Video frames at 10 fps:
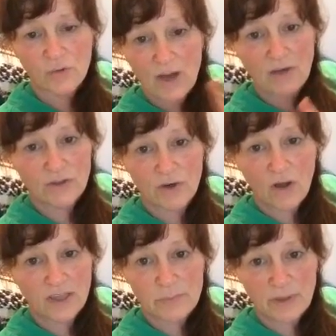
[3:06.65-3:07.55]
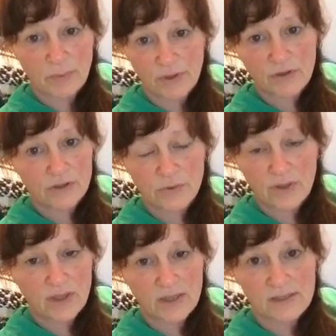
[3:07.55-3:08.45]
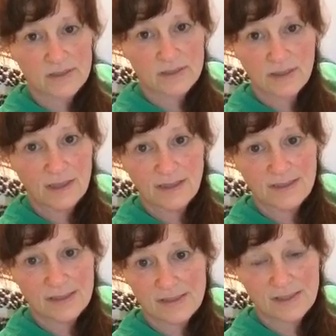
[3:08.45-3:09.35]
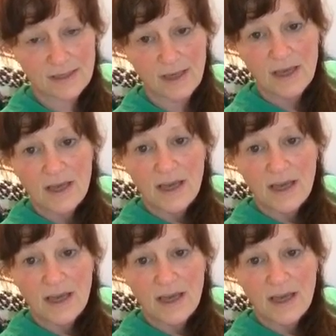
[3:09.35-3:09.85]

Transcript: Look around you at all these people that are doing these cleanses and,